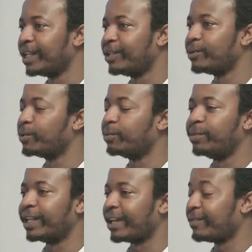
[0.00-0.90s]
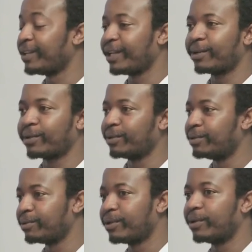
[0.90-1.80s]
and it will be like very
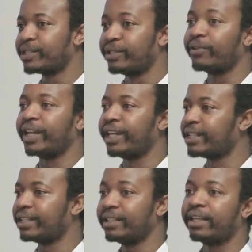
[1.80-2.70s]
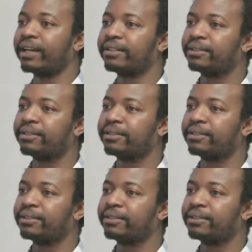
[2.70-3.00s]
mm, closely related. Yeah.